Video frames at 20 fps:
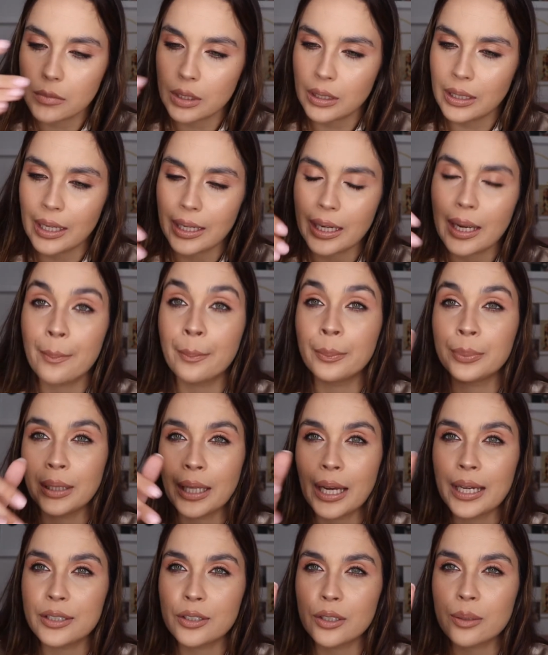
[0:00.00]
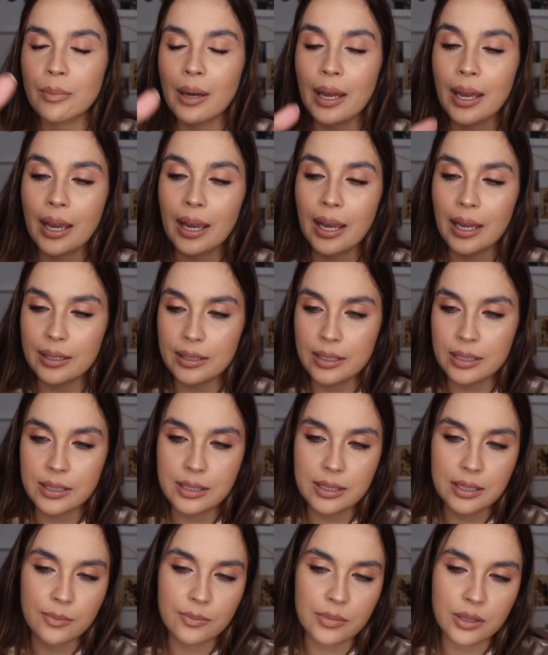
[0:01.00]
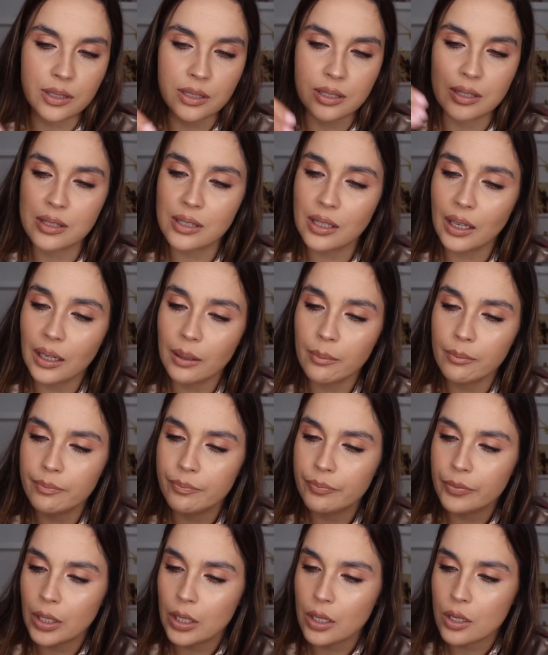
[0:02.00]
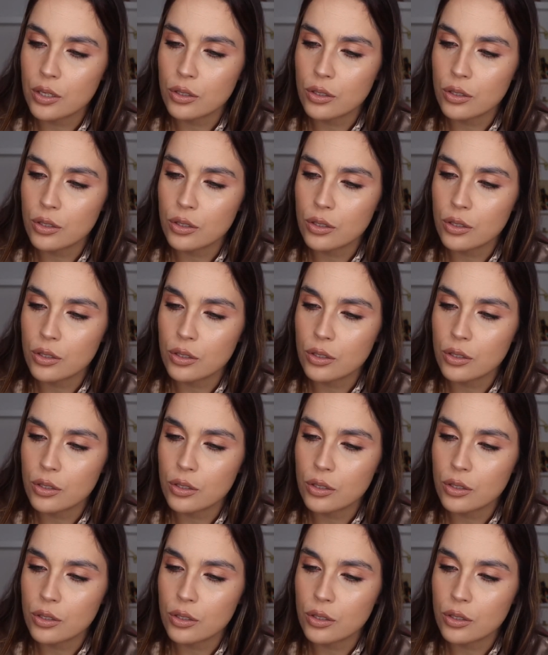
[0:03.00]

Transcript: like, applied on my hand, it seems the same.